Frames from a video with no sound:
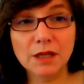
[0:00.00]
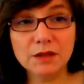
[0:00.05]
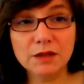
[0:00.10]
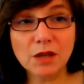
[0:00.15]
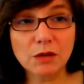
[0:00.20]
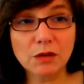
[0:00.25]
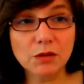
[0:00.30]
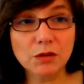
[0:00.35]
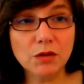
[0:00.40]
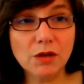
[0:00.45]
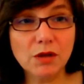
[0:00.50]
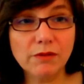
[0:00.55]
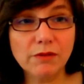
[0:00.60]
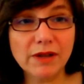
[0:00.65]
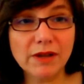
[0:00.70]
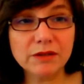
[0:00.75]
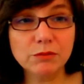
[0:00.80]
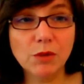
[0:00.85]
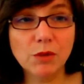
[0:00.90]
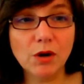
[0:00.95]
So do you
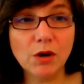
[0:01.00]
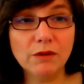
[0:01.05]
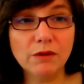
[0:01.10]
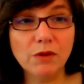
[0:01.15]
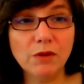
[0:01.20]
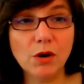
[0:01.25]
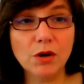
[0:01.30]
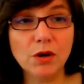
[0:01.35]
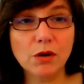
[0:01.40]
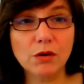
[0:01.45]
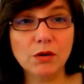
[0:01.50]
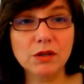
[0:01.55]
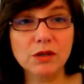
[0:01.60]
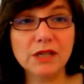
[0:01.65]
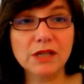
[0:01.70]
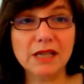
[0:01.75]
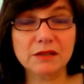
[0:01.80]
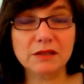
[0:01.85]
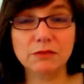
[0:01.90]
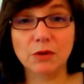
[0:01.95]
want more war or
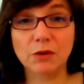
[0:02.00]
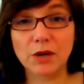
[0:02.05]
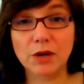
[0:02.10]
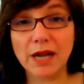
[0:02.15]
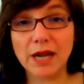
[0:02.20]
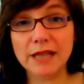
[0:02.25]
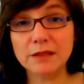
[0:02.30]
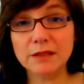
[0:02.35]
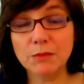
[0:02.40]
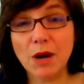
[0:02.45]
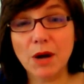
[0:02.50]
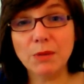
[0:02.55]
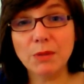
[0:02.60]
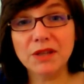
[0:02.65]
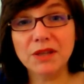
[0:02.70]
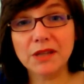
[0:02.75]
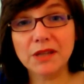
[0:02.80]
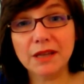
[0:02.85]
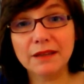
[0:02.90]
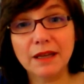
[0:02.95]
less war? At the
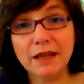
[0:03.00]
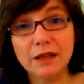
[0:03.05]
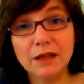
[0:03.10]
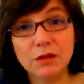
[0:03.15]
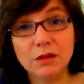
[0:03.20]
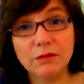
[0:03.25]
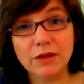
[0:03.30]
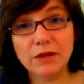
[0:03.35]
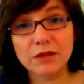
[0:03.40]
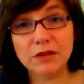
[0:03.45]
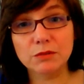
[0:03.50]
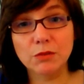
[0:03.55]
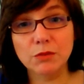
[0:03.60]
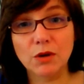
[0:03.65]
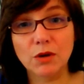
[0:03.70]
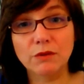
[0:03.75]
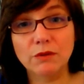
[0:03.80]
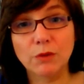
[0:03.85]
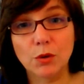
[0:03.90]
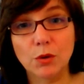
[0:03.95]
moment I think you want
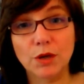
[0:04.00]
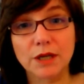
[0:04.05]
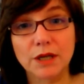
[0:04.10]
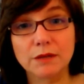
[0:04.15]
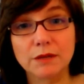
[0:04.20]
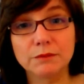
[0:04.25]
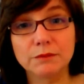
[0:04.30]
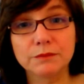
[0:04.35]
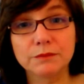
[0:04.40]
more war.